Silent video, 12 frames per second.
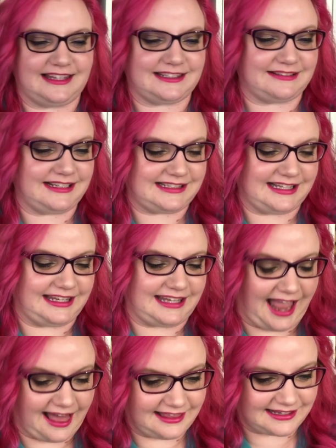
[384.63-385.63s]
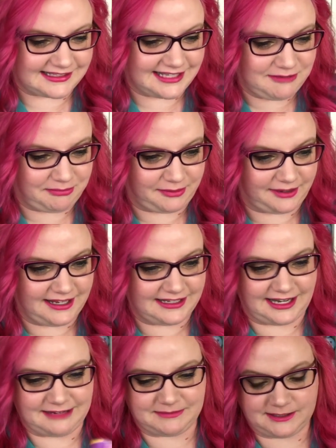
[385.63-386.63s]
this one is the galaxy
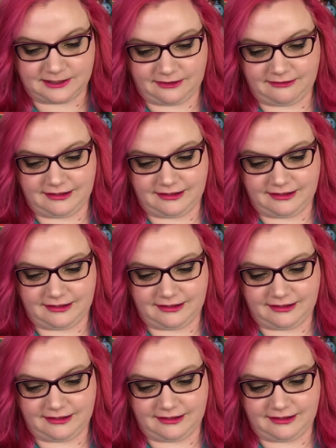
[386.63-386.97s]
print. I'm so